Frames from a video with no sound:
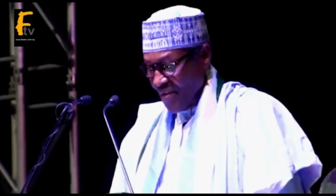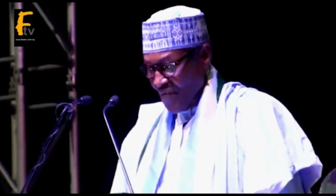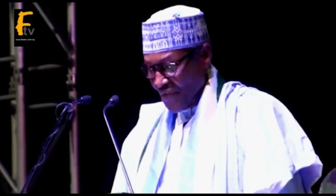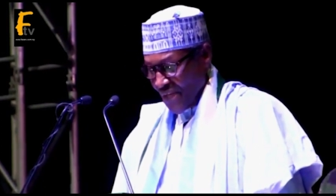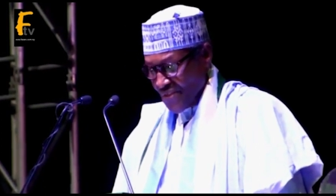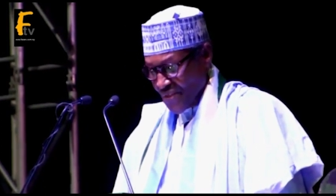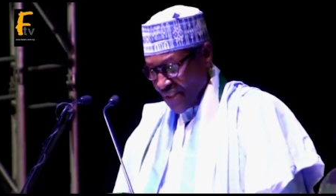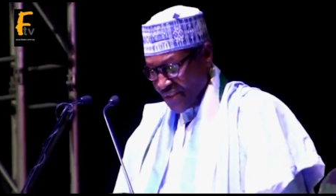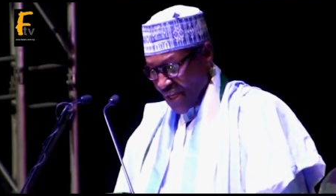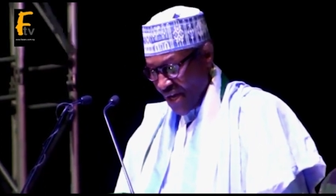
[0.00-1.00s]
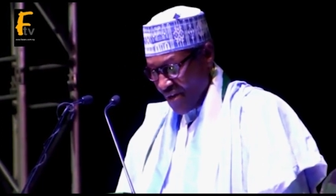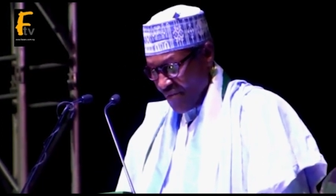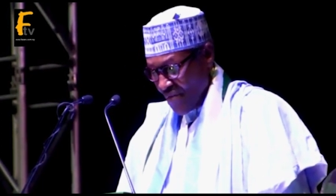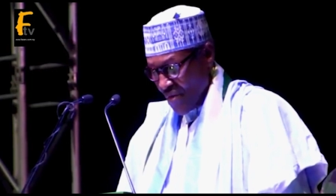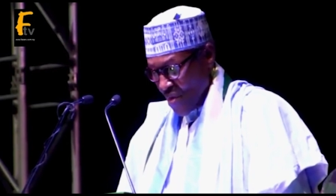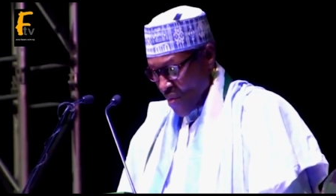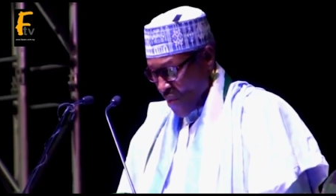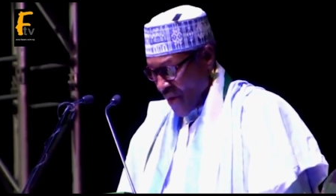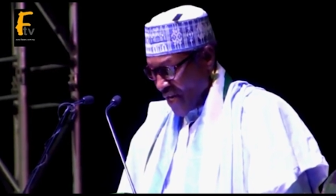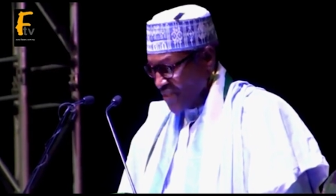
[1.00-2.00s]
infrastructure,
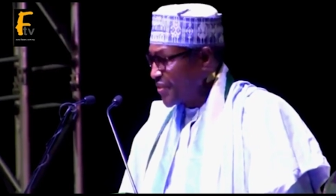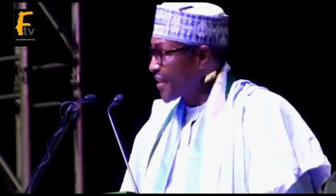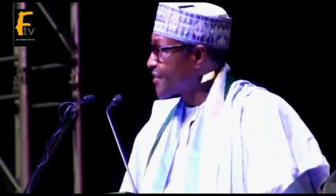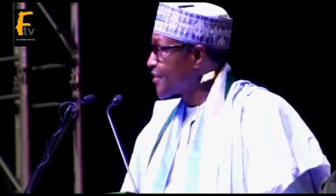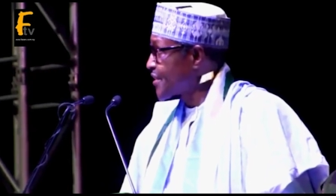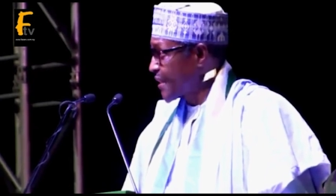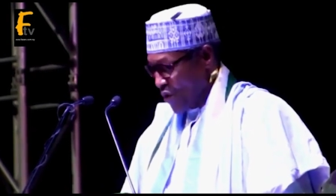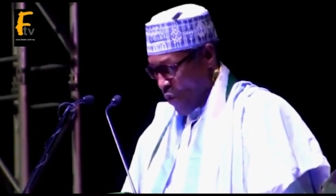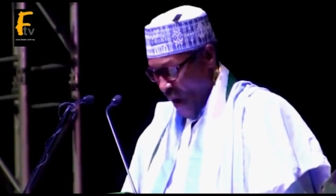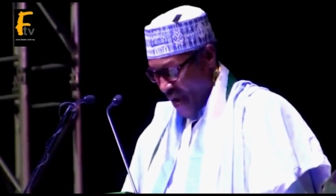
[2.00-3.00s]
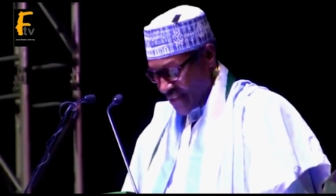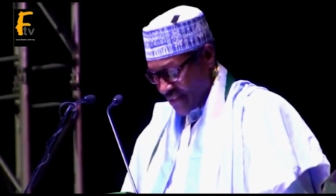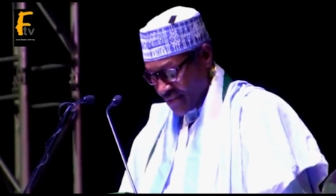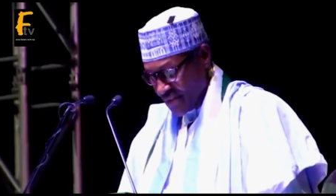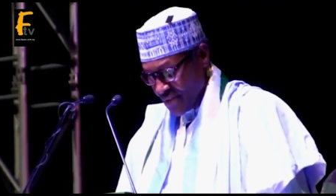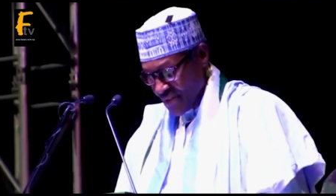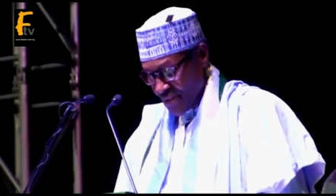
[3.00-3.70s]
we are strenuously working